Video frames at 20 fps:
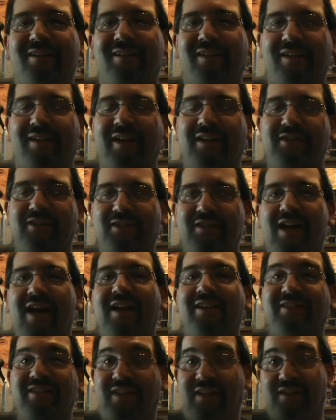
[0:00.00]
like, it actually
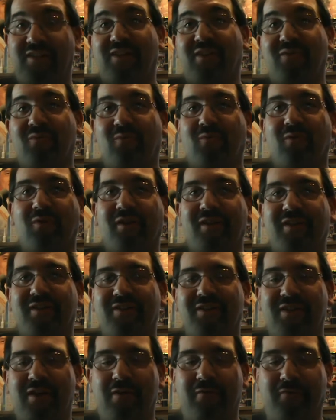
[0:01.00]
ties into the warning
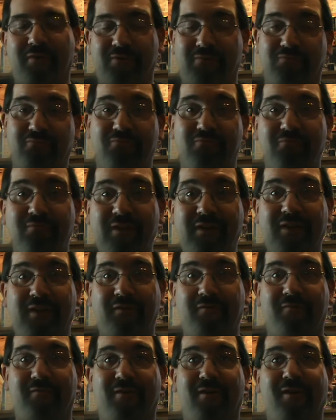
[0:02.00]
itself. It's
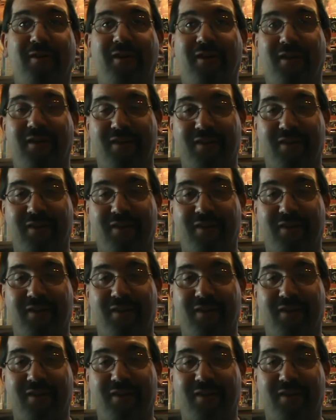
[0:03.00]
really funny.